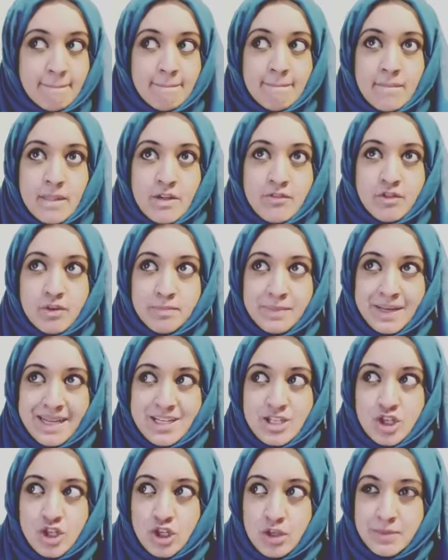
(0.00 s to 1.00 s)
for me to
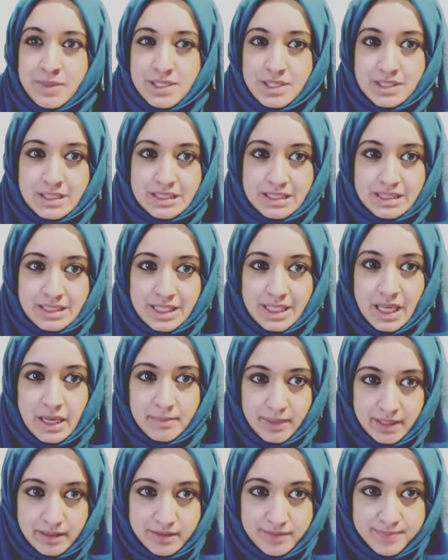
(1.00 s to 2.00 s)
come into the city I'm
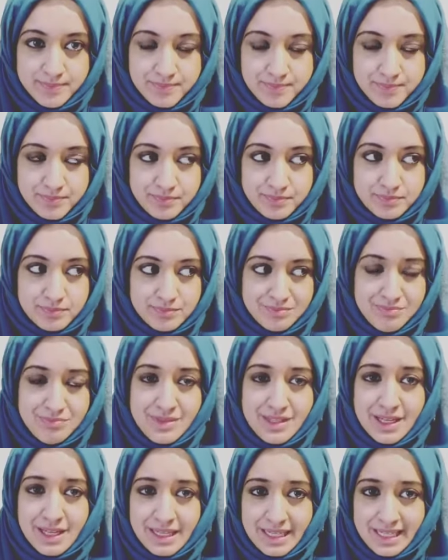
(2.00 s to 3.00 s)
in
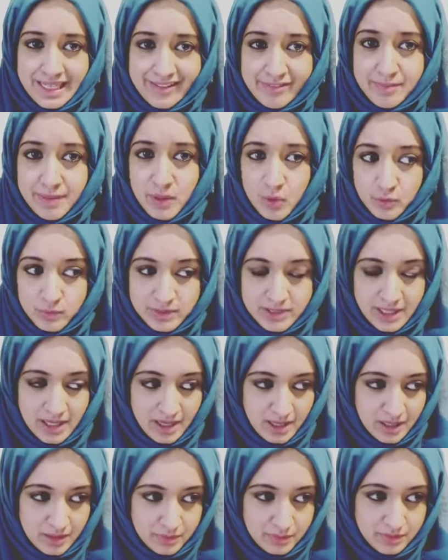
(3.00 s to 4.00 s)
and leave my
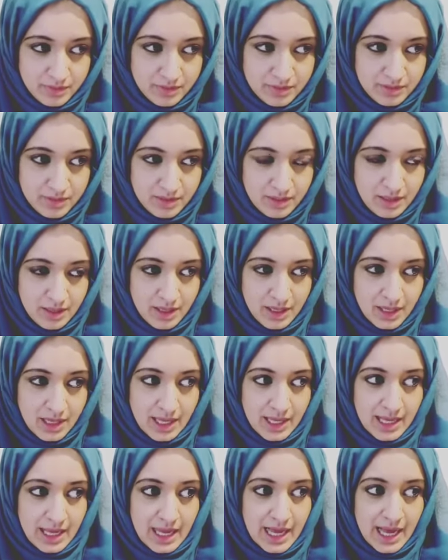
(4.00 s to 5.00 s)
hometown,
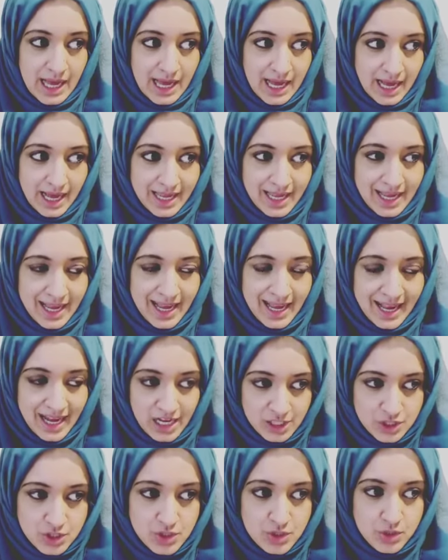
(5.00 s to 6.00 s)
I
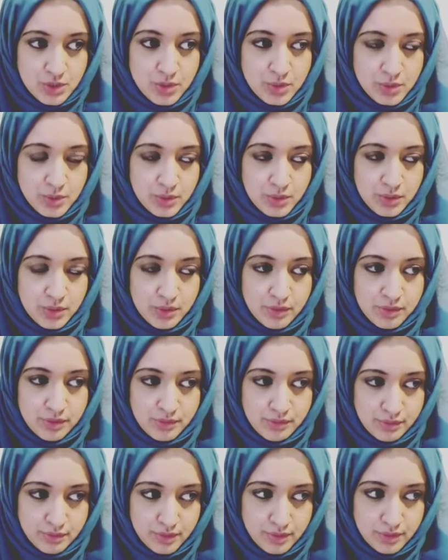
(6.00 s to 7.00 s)
had to go
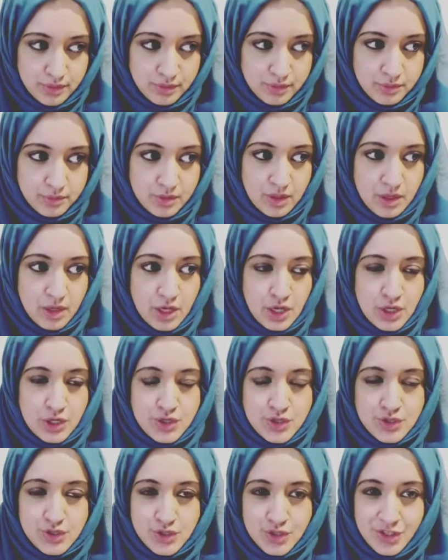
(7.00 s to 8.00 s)
through
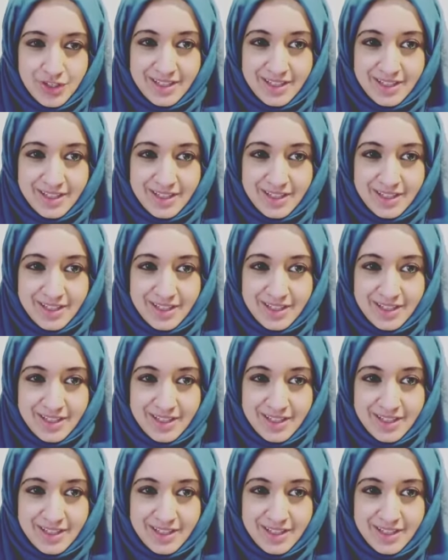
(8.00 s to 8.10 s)
certain